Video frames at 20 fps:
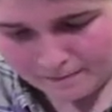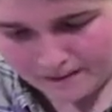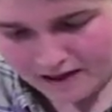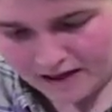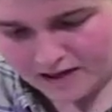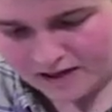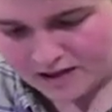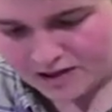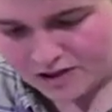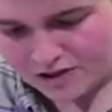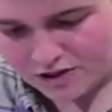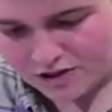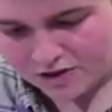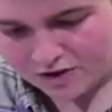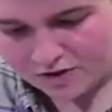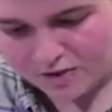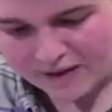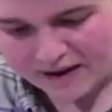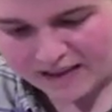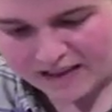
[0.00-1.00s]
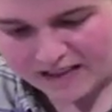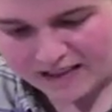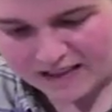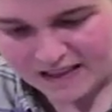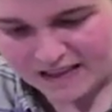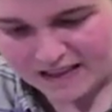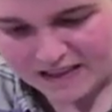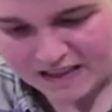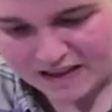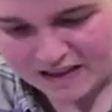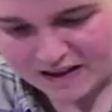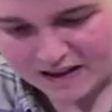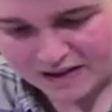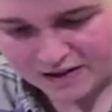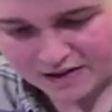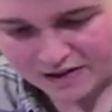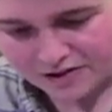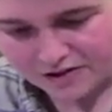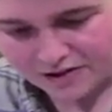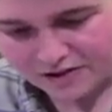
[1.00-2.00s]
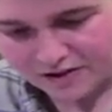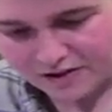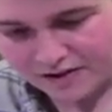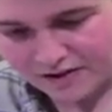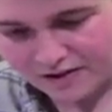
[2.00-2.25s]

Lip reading: And it's just a quick and easy thing to do.